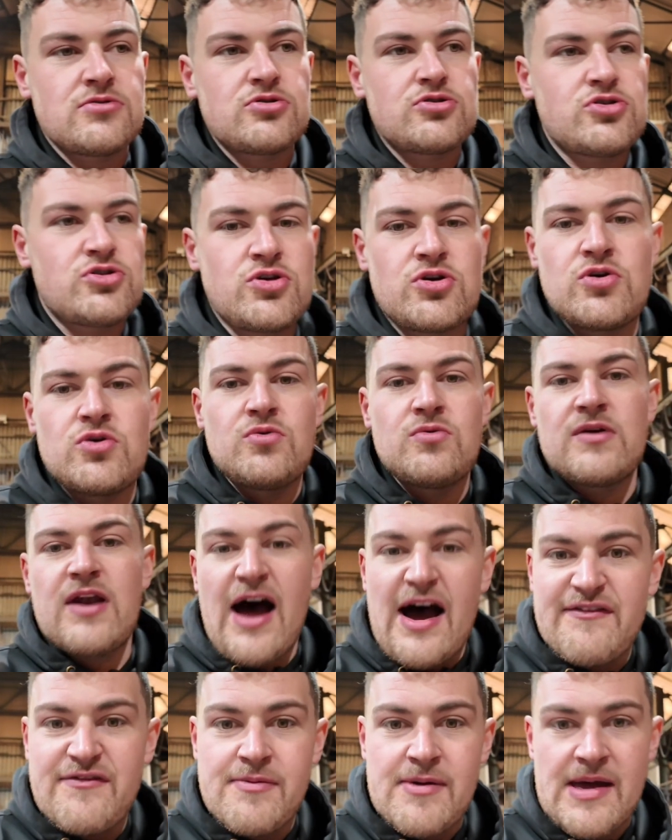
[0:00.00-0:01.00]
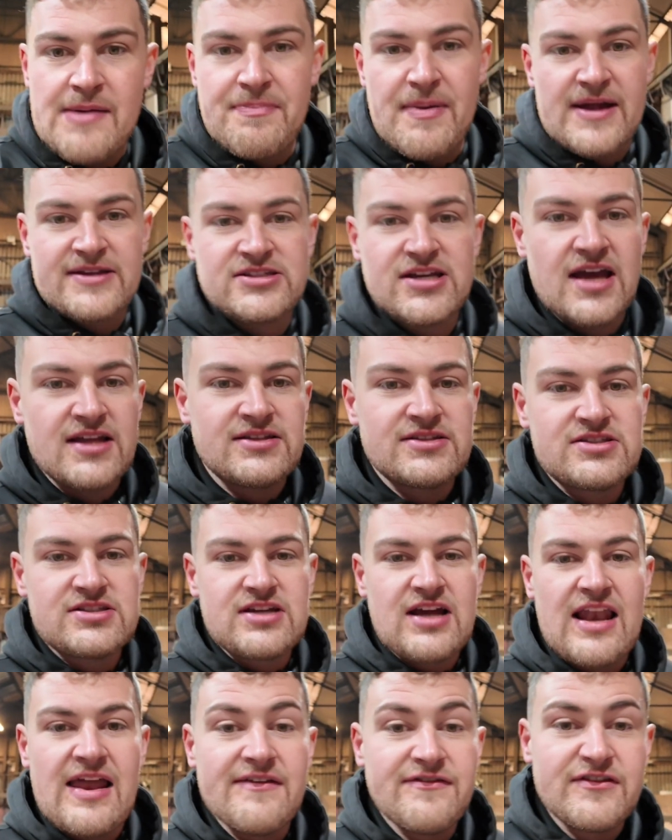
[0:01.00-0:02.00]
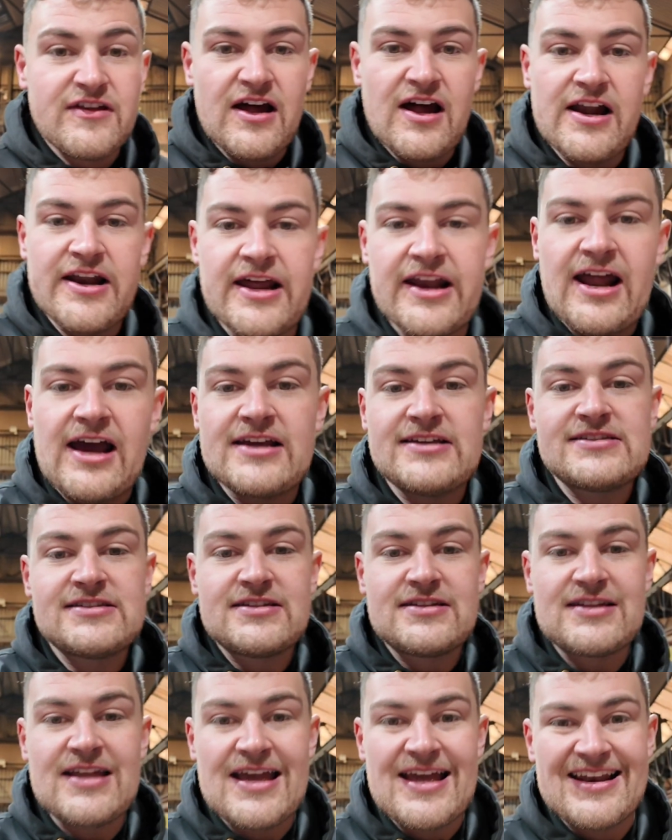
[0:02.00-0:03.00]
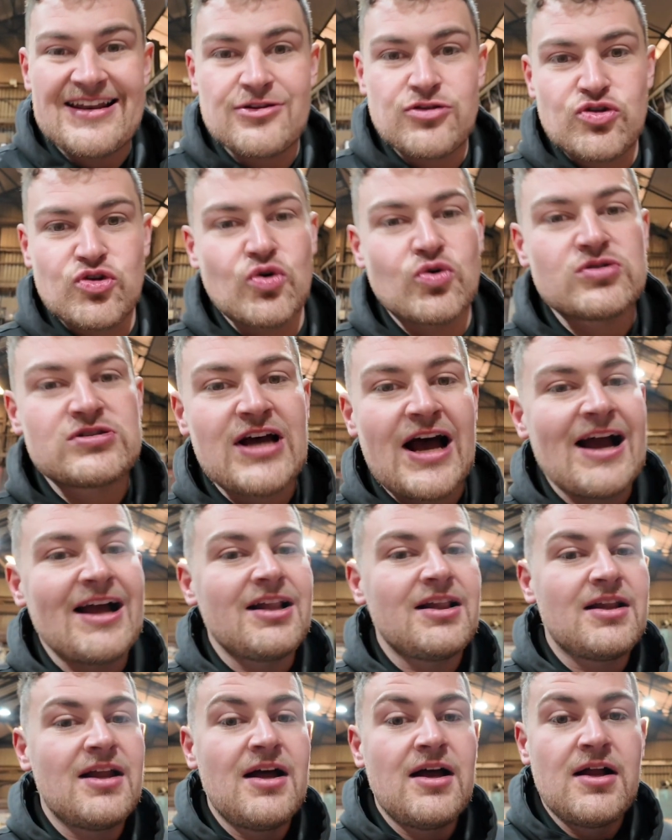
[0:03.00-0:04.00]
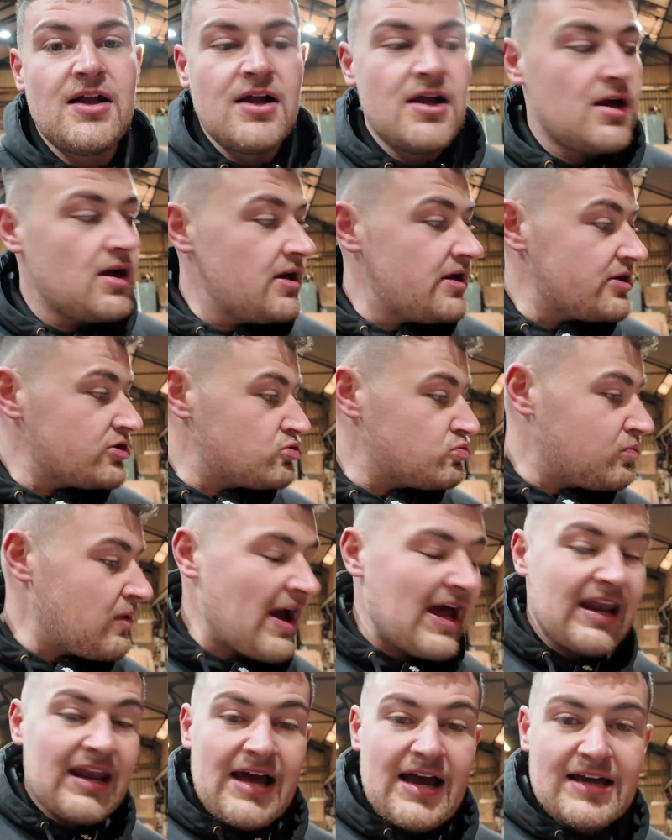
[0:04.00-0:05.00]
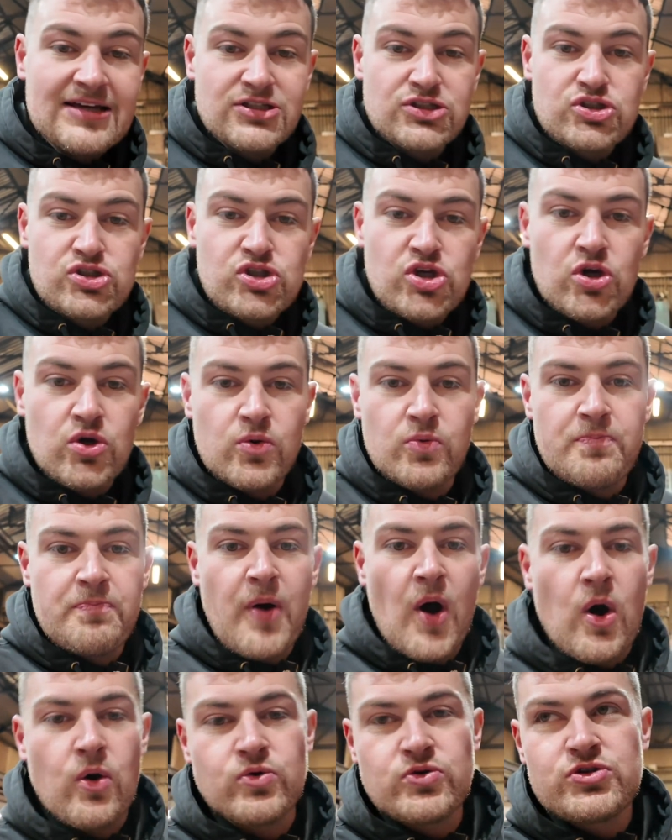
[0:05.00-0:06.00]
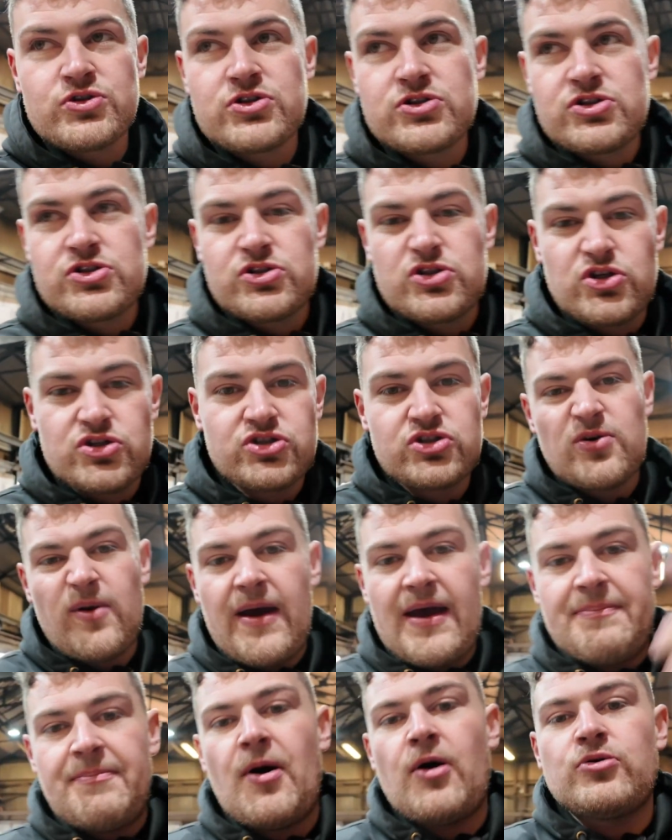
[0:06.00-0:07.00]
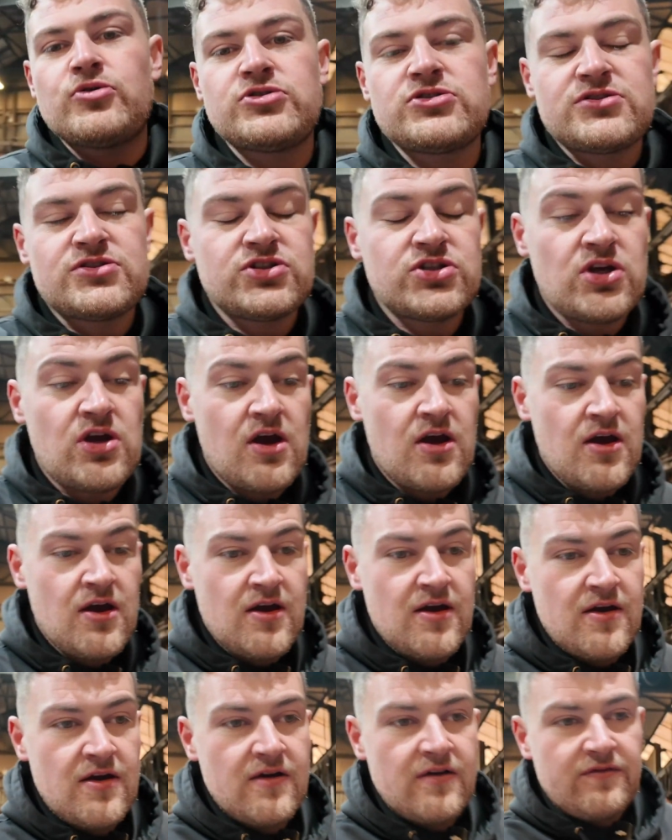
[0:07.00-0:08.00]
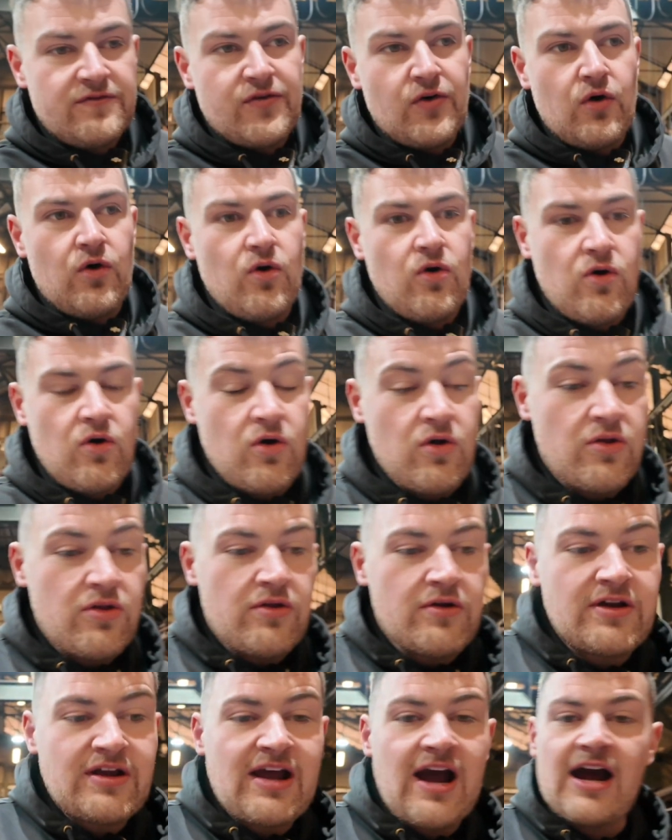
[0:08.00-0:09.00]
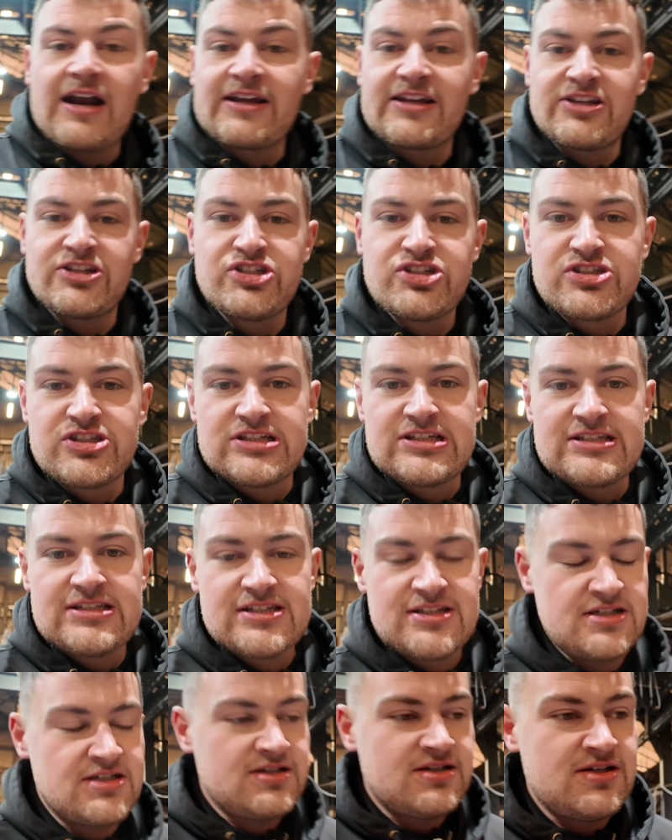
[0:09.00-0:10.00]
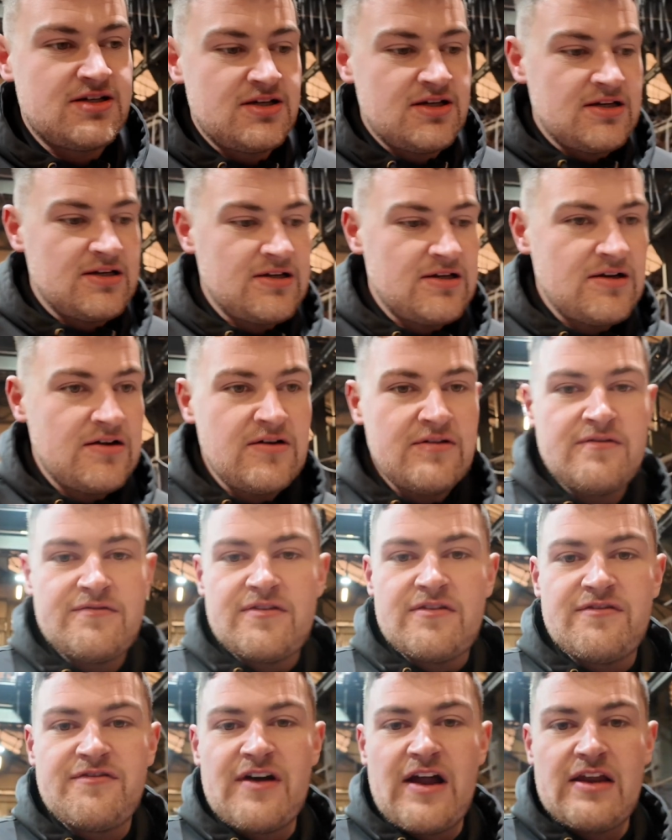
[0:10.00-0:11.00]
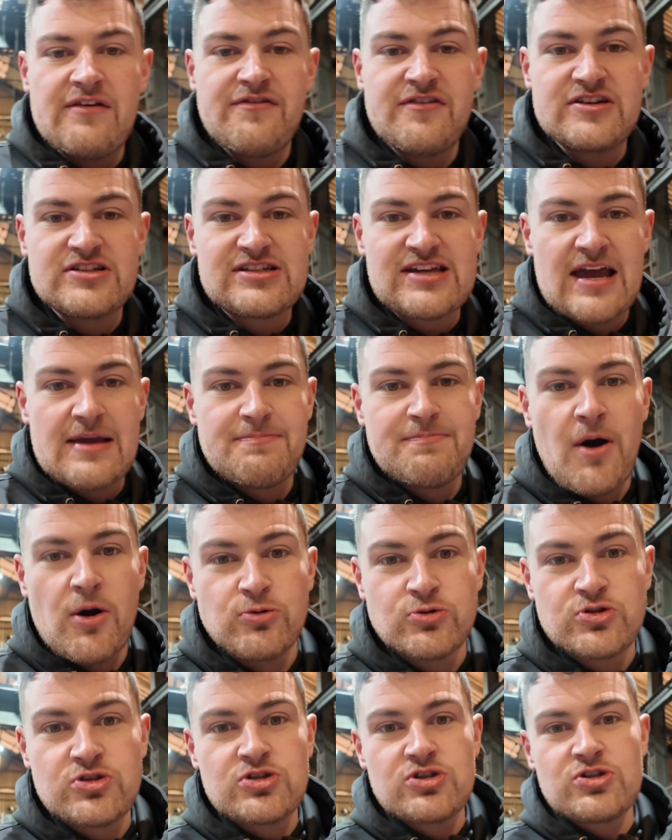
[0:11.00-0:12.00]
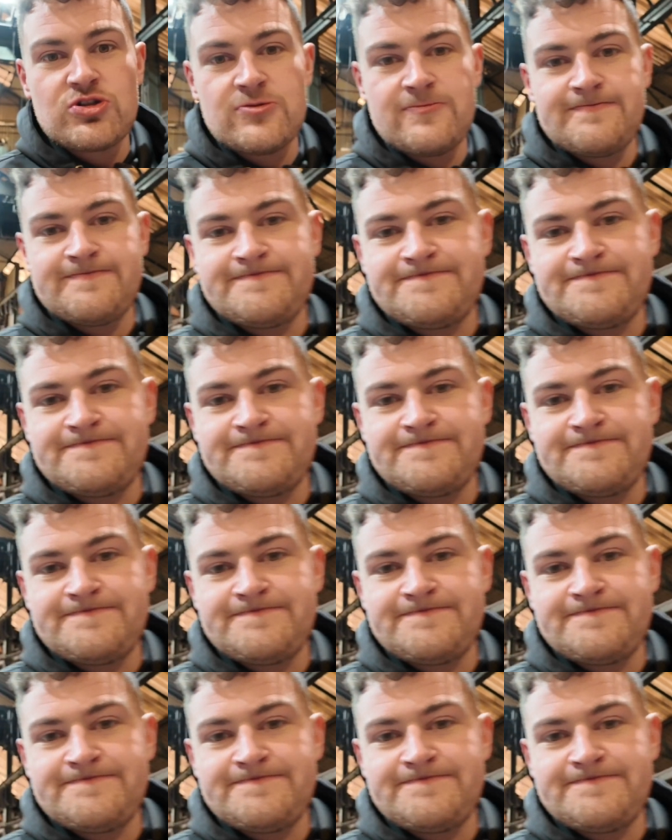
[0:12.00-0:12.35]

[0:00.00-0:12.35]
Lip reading: two lava bench ends, a left and a right, there in ductile, as well as two posts, just square posts for Canning Street, the fella for his gate posts.